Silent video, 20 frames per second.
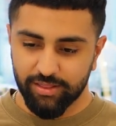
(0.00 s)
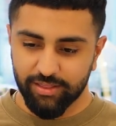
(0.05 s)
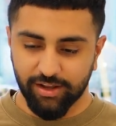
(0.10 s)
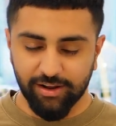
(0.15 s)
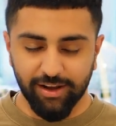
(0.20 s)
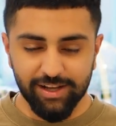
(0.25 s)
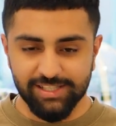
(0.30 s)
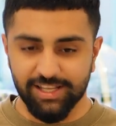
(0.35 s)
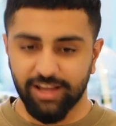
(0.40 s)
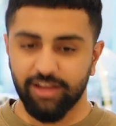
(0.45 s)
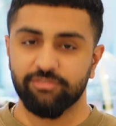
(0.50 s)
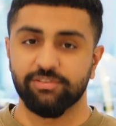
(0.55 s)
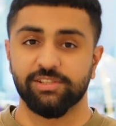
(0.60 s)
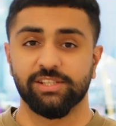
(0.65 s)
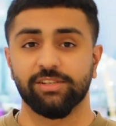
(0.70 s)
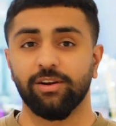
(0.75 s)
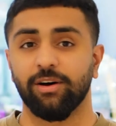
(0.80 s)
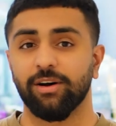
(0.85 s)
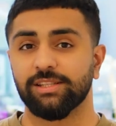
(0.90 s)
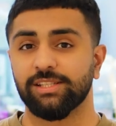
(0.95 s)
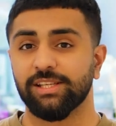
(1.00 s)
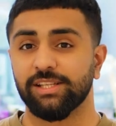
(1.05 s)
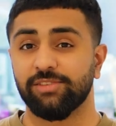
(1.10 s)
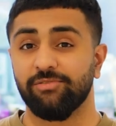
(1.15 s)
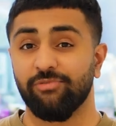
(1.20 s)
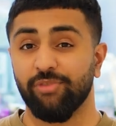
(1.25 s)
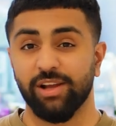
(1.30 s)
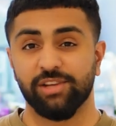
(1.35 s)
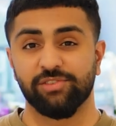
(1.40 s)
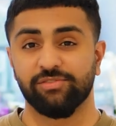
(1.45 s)
the guys that have
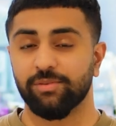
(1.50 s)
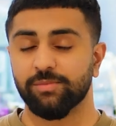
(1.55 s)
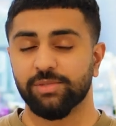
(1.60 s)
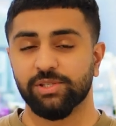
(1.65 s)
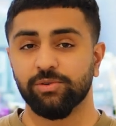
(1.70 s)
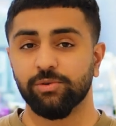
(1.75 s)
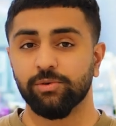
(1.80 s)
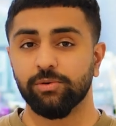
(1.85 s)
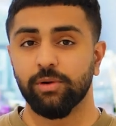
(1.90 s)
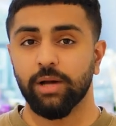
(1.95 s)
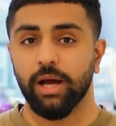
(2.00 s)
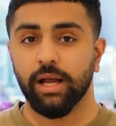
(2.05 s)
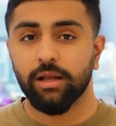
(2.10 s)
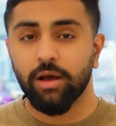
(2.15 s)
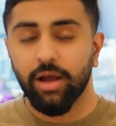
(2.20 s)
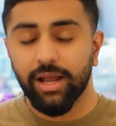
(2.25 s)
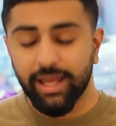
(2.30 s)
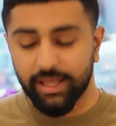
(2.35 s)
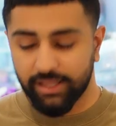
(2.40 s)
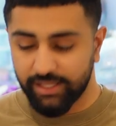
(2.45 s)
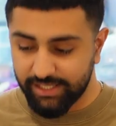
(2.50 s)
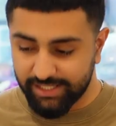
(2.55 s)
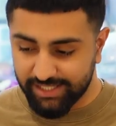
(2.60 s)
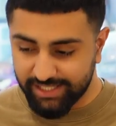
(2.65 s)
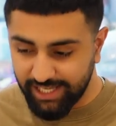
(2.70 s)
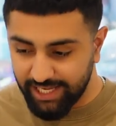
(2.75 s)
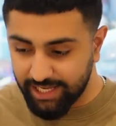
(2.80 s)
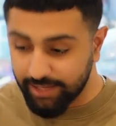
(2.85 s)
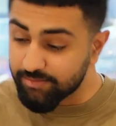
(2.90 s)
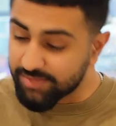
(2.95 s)
started fresh from school, and I get
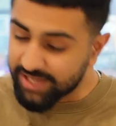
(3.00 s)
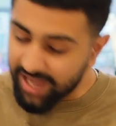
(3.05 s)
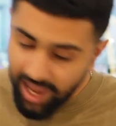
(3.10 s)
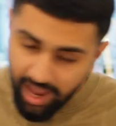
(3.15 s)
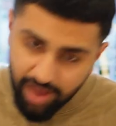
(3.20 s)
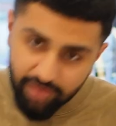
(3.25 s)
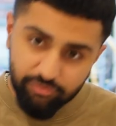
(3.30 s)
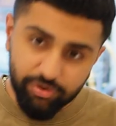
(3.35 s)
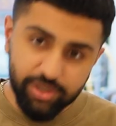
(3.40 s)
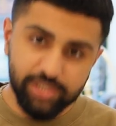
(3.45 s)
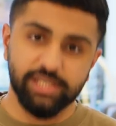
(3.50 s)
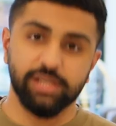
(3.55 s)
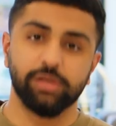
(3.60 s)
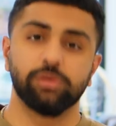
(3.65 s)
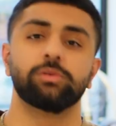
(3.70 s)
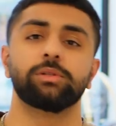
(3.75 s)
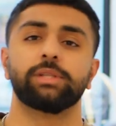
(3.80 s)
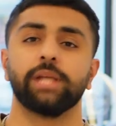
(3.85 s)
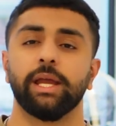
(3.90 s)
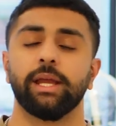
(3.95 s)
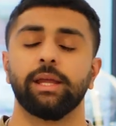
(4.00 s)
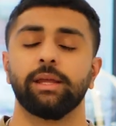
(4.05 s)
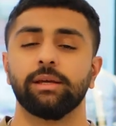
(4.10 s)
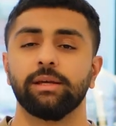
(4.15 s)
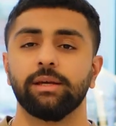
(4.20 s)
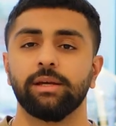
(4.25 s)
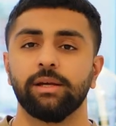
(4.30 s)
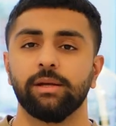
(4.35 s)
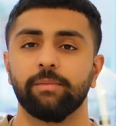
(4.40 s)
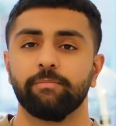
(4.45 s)
these DMs every single
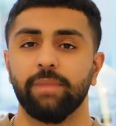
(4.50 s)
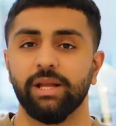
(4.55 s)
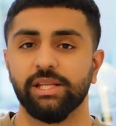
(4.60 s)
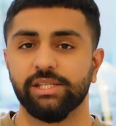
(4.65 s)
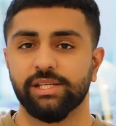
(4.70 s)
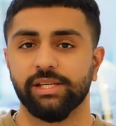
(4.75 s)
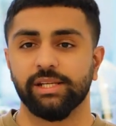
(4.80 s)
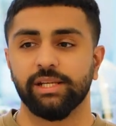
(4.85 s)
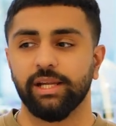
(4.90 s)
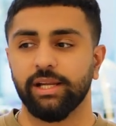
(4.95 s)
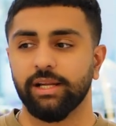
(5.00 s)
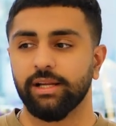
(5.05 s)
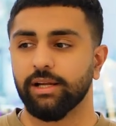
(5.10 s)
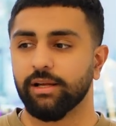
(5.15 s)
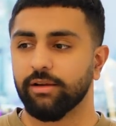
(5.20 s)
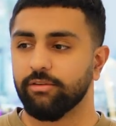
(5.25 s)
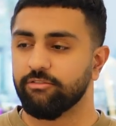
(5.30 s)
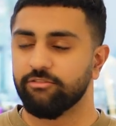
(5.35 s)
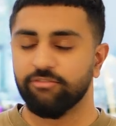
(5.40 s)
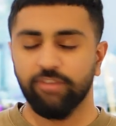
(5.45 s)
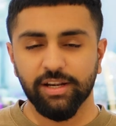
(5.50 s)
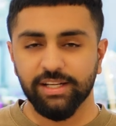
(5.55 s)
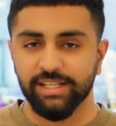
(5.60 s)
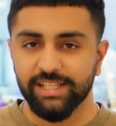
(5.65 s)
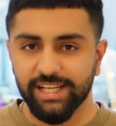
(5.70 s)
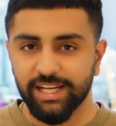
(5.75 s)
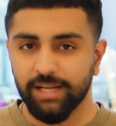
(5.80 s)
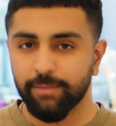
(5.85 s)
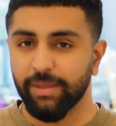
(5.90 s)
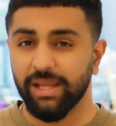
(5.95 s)
day mentioning
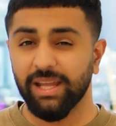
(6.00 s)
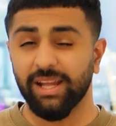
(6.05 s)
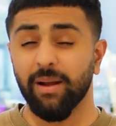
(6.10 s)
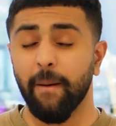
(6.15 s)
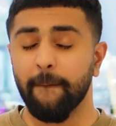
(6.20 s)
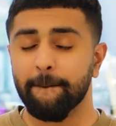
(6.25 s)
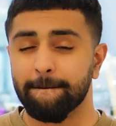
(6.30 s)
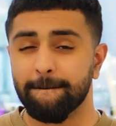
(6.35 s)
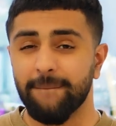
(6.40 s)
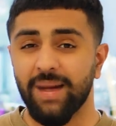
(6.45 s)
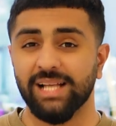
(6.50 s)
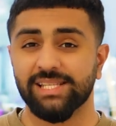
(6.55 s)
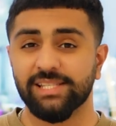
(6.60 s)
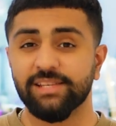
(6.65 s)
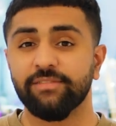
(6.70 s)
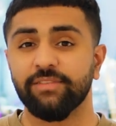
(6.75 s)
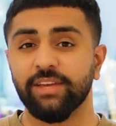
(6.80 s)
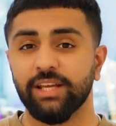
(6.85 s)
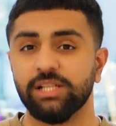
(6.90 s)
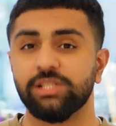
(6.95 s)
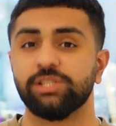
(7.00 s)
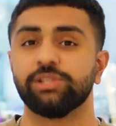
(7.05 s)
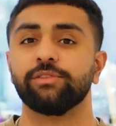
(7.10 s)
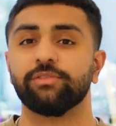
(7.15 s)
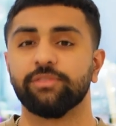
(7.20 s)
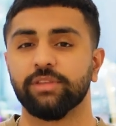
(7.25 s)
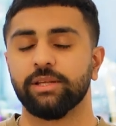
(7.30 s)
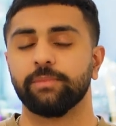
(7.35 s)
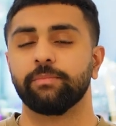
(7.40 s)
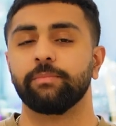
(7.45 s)
funding being a massive
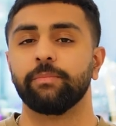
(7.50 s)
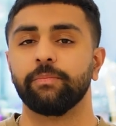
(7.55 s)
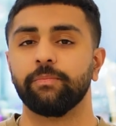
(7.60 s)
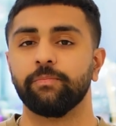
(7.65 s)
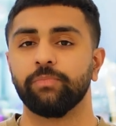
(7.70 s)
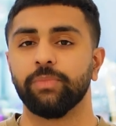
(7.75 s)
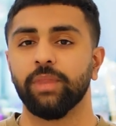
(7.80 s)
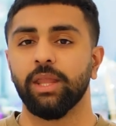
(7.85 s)
issue for them.